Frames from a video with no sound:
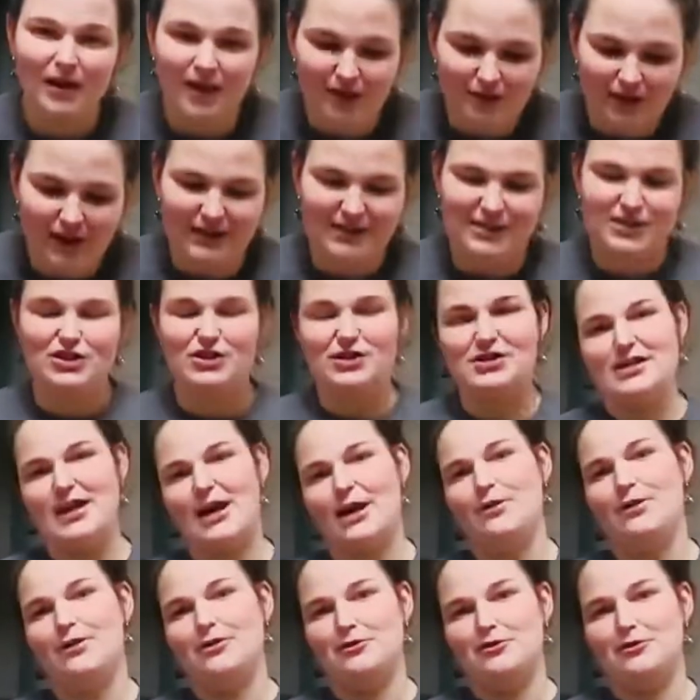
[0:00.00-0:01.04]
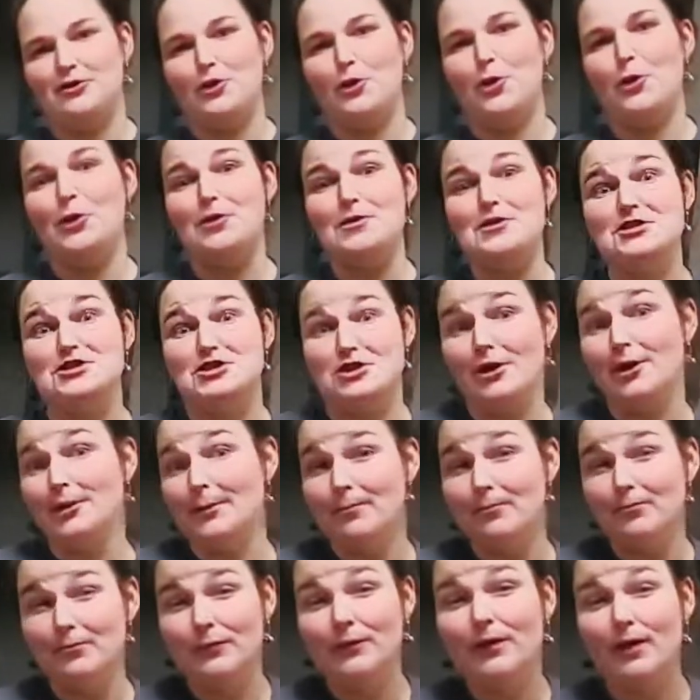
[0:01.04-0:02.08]
that's just how things are going this year.
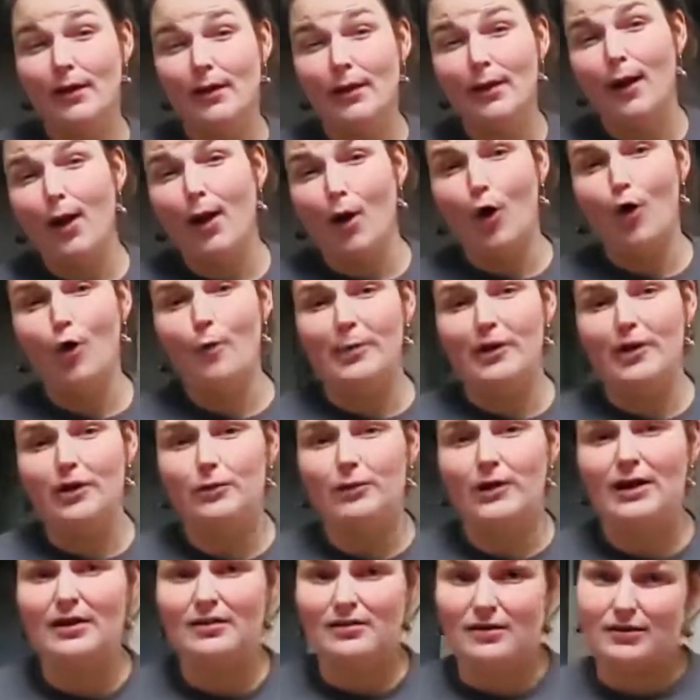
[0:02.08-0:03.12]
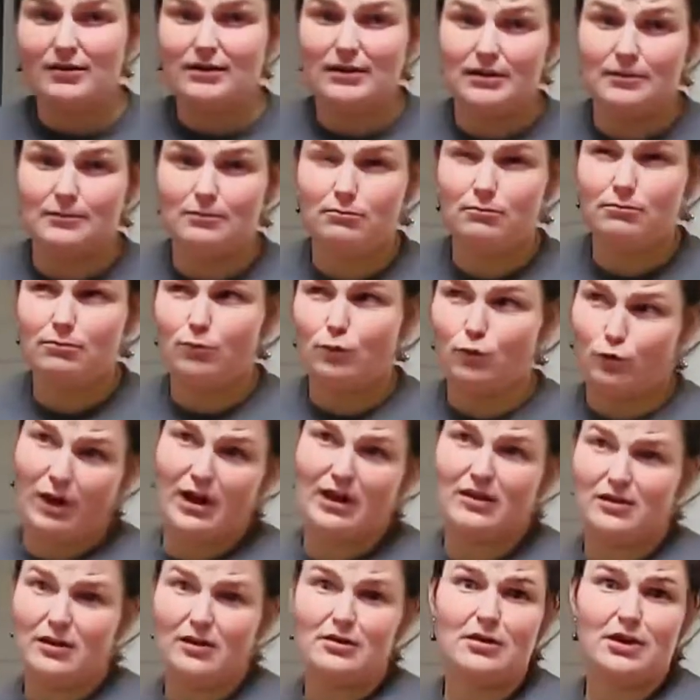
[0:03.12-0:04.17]
Oatmeal
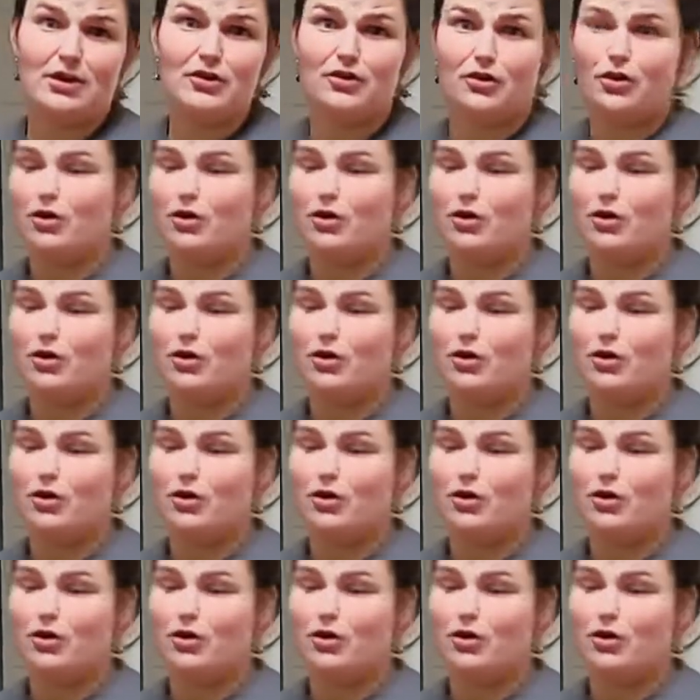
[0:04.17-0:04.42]
raisinless